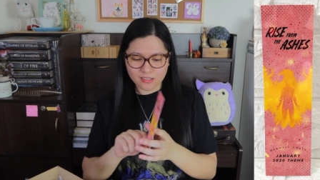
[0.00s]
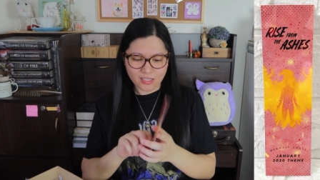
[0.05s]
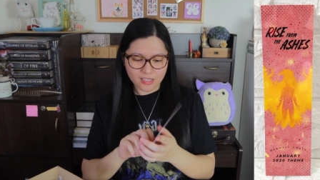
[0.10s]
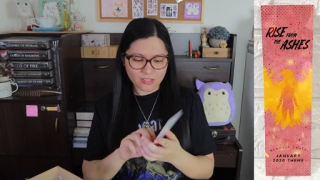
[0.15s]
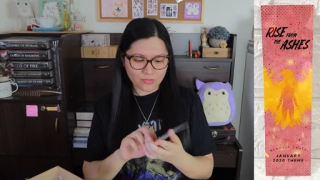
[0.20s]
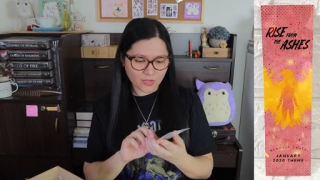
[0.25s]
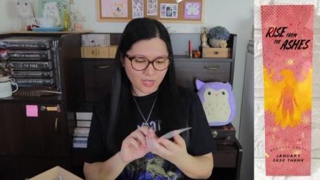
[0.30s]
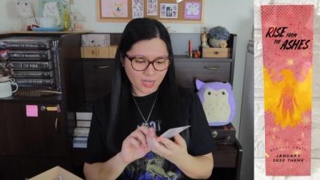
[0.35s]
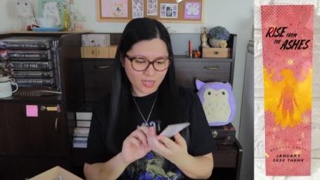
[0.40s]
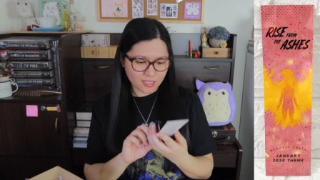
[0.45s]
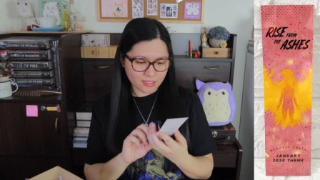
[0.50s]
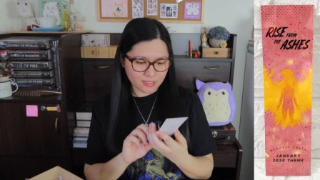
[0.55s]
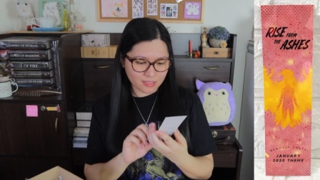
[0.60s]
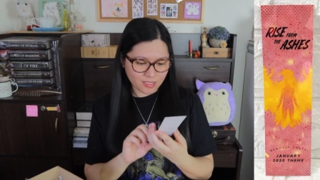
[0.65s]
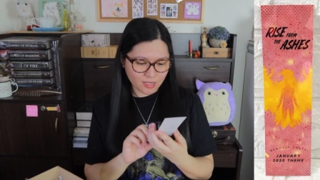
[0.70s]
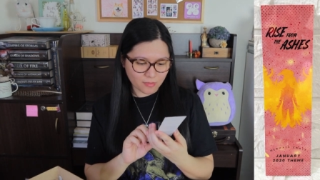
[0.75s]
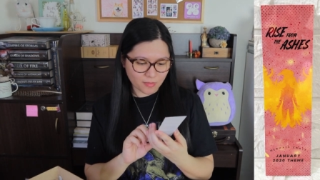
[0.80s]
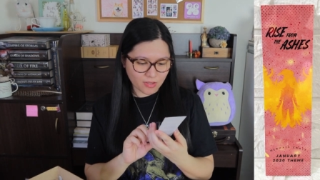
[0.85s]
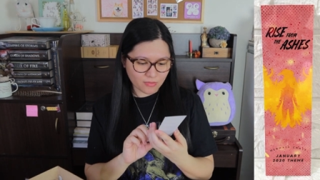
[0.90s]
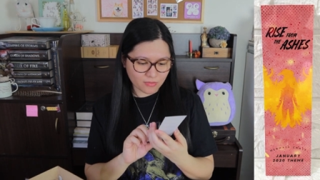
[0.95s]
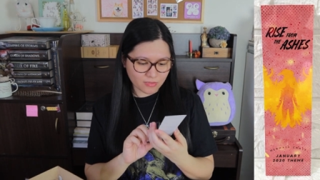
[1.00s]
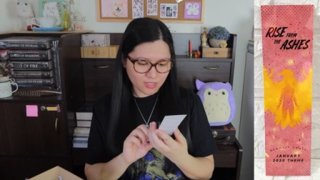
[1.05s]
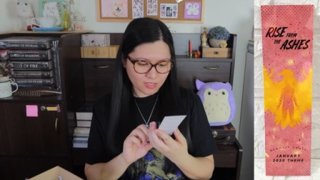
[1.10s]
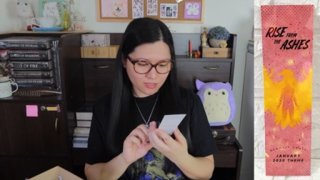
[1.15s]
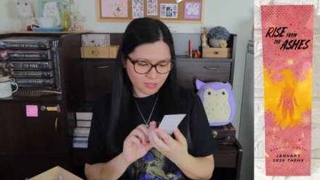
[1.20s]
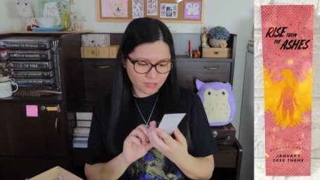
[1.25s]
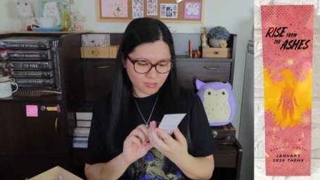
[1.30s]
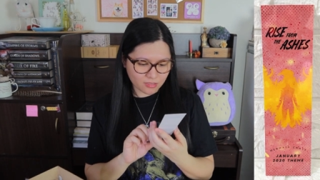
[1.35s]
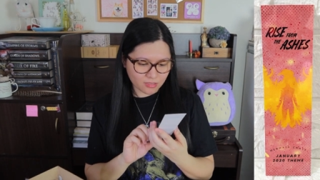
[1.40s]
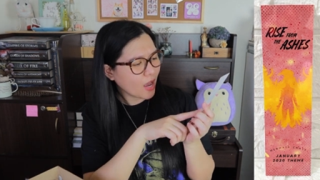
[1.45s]
That's what I can say about
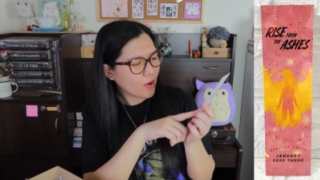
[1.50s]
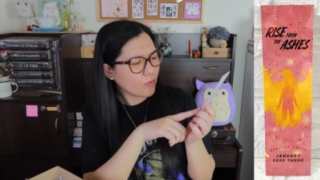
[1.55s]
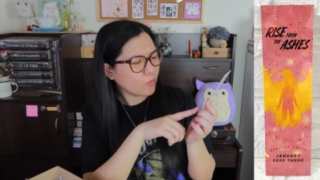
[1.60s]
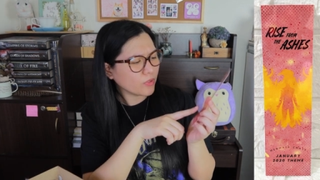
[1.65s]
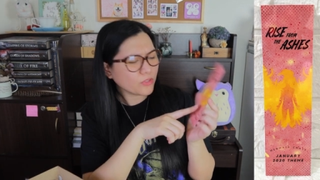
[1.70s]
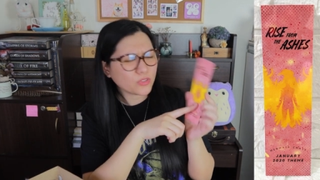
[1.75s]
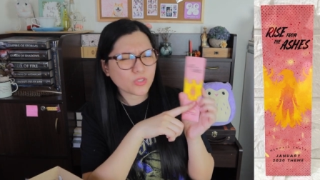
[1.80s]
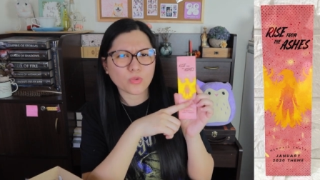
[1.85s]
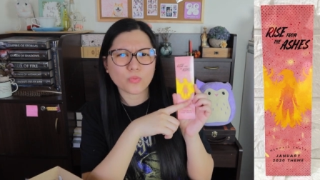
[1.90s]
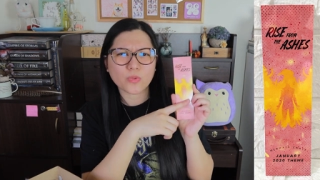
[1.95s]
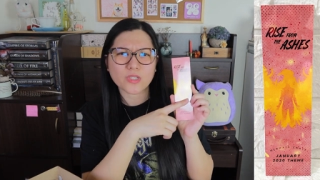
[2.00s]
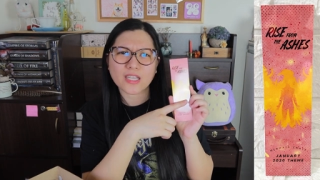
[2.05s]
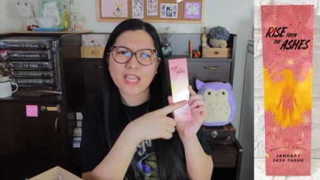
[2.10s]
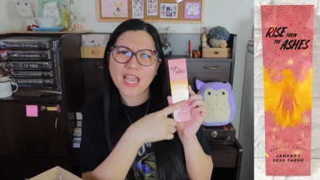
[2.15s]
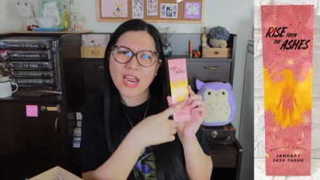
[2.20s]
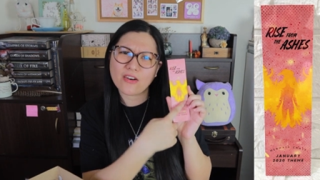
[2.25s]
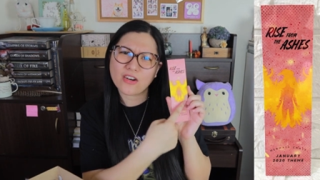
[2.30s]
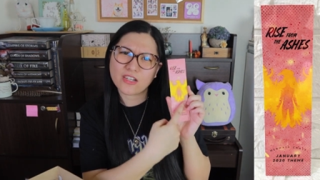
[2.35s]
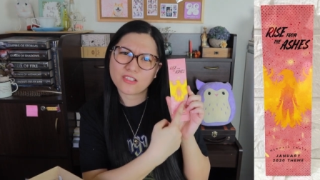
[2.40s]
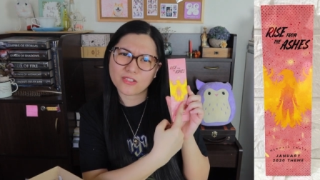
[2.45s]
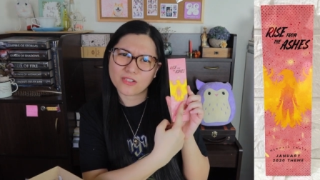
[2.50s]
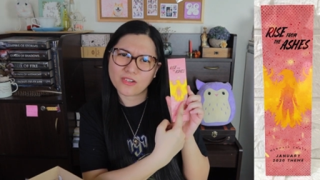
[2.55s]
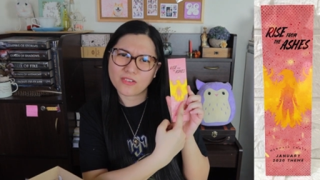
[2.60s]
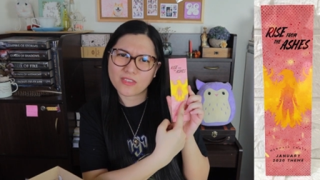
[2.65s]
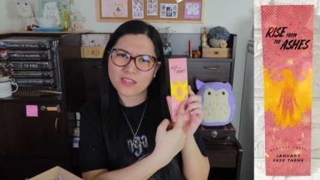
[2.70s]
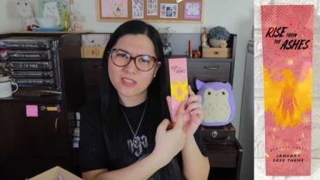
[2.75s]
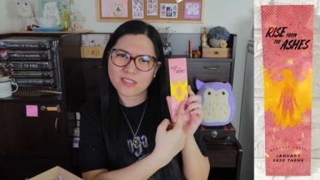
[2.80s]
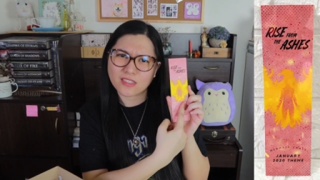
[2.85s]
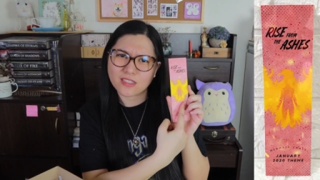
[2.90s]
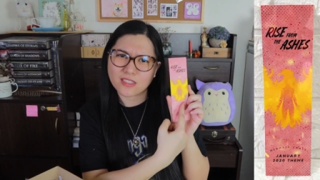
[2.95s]
this. I wonder what
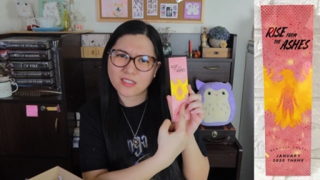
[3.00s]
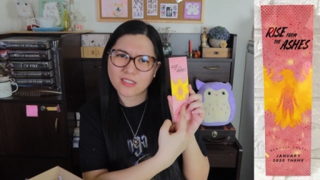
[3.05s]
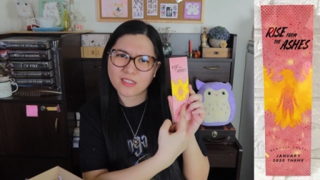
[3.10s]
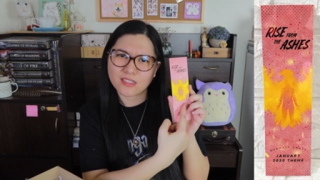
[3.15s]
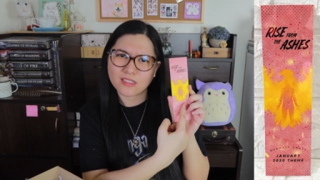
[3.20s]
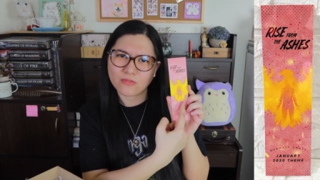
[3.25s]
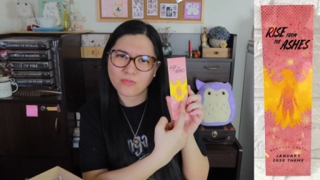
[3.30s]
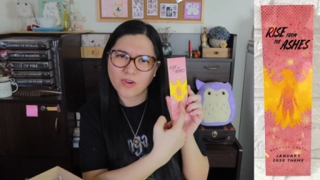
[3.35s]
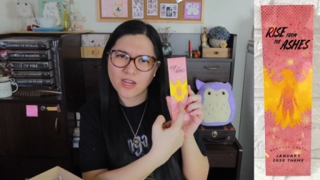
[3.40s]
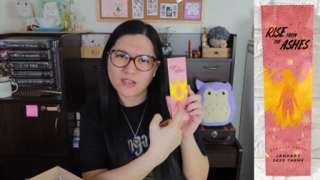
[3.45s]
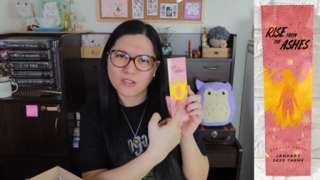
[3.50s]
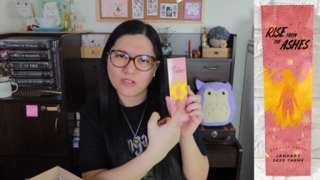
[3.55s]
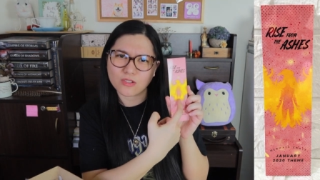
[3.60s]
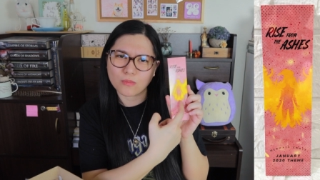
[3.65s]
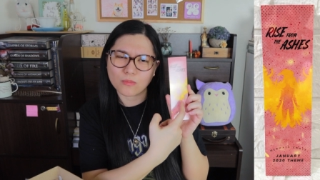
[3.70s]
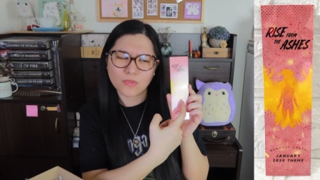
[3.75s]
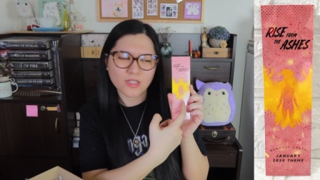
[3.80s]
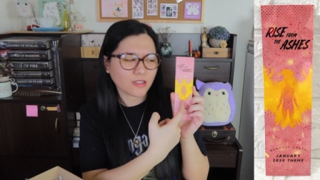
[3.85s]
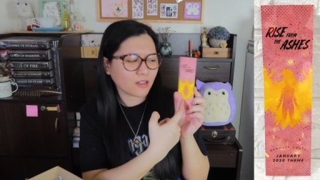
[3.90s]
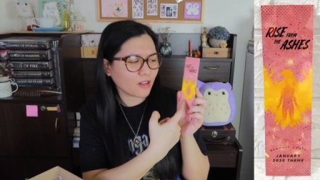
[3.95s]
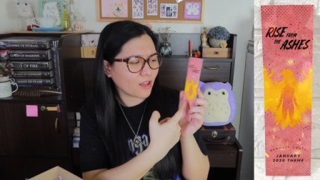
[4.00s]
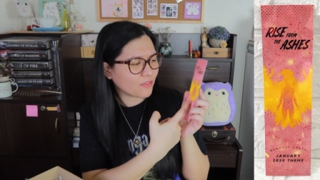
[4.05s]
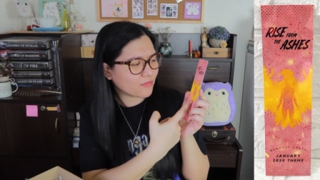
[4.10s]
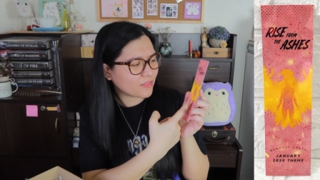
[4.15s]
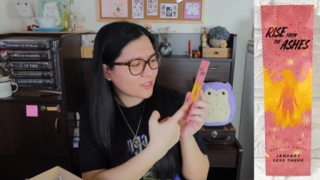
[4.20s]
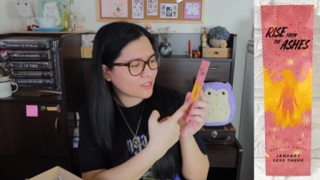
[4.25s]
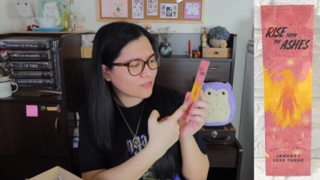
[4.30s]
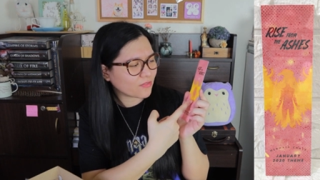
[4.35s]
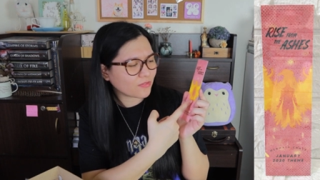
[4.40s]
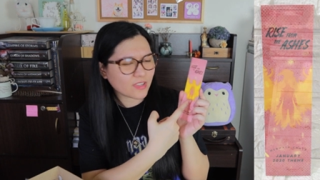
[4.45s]
character this is right in the middle
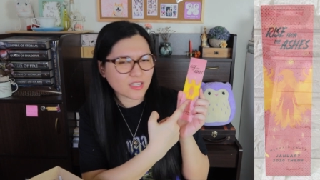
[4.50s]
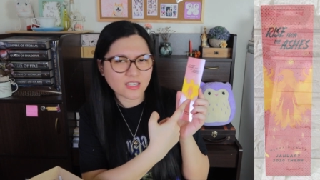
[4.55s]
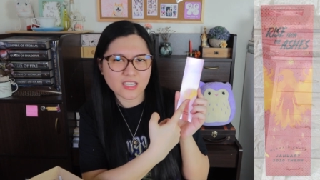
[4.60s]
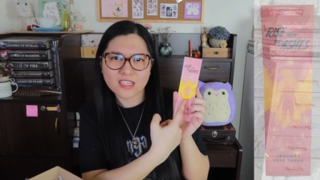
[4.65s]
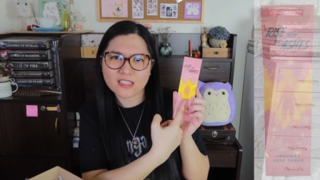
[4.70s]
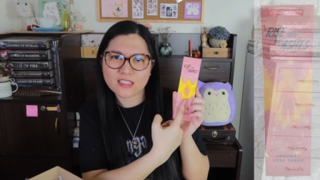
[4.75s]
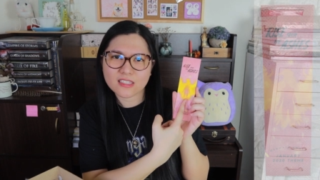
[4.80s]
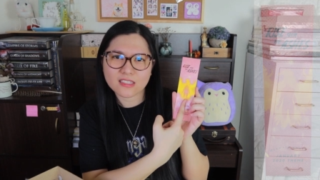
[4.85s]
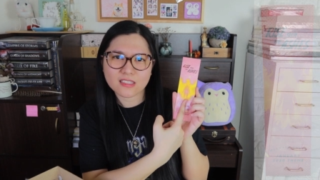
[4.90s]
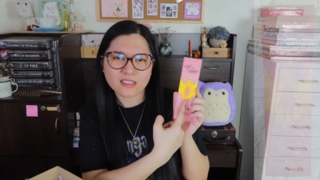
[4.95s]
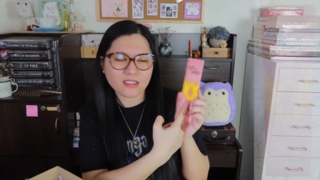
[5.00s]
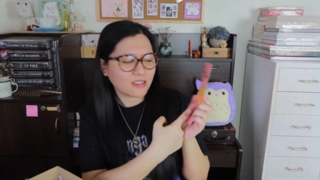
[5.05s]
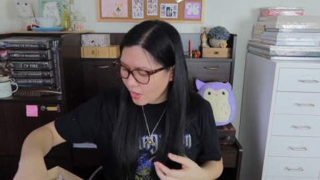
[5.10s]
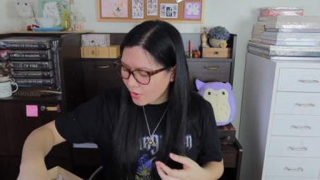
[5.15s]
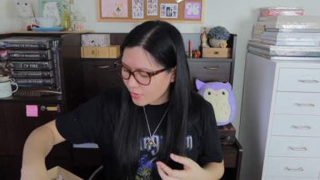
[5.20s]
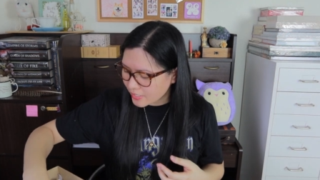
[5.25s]
of this phoenix.